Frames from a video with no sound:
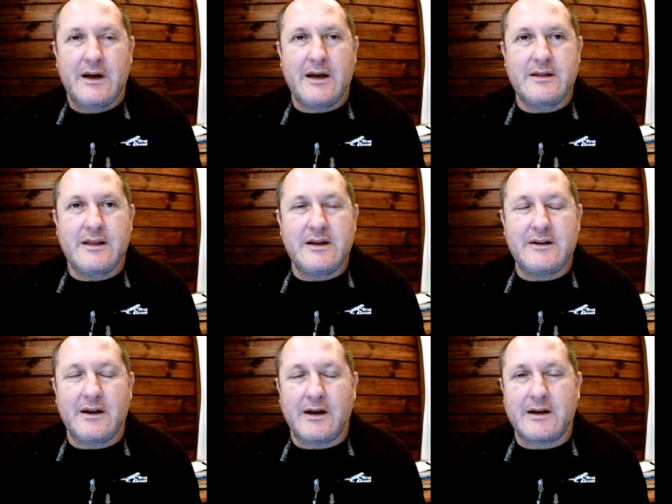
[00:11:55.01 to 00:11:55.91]
and
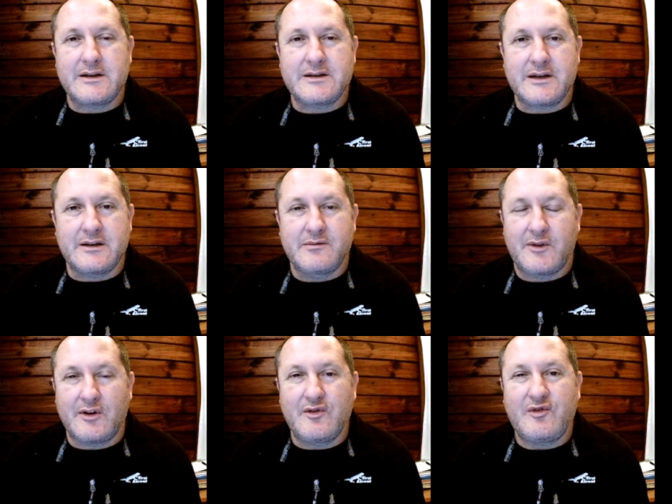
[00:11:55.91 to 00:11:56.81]
then like i say
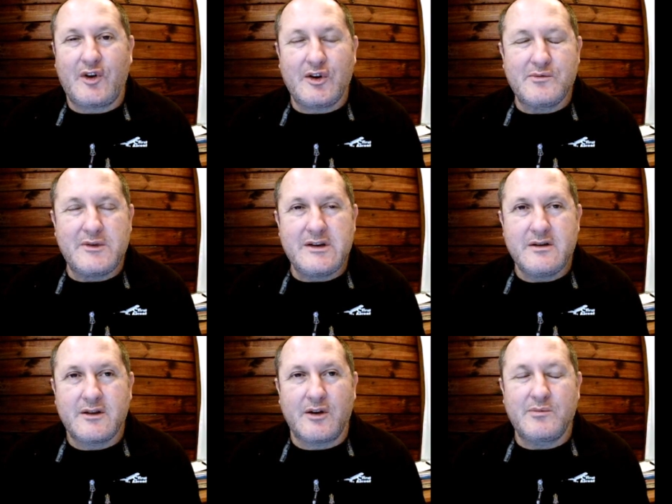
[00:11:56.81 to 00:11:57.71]
don't follow
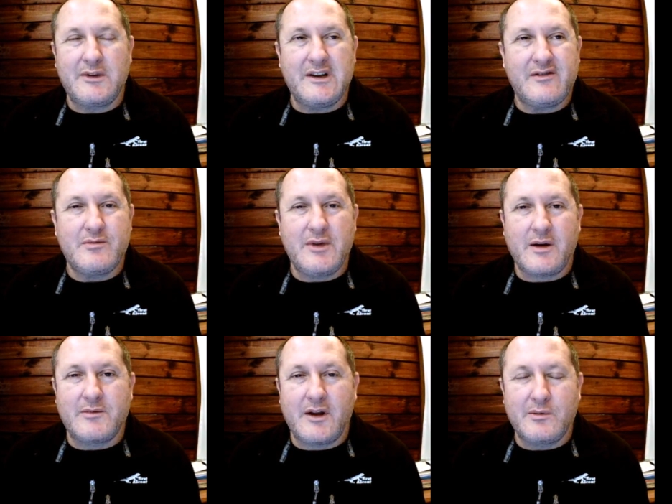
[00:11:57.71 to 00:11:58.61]
me don't believe in me
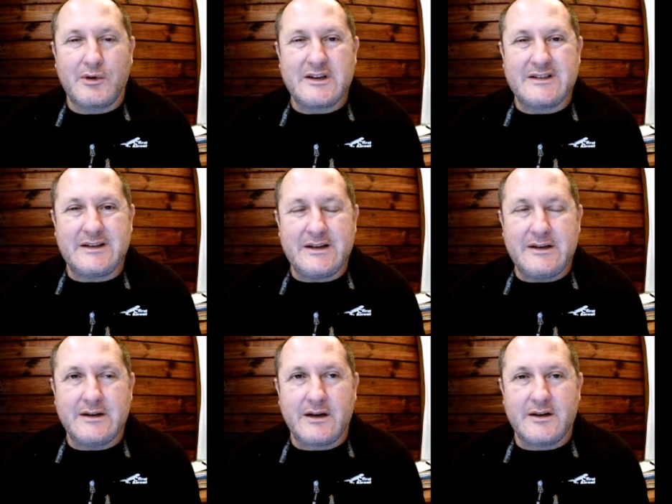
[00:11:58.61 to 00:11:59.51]
i'm nobody's
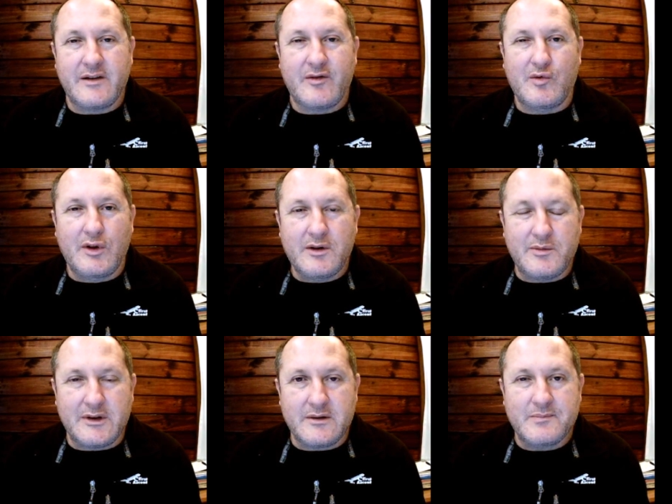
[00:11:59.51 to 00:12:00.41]
leader i never will
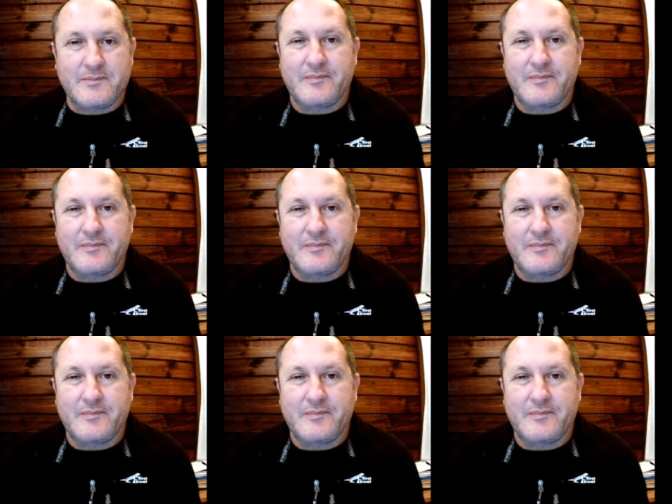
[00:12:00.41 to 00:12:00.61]
be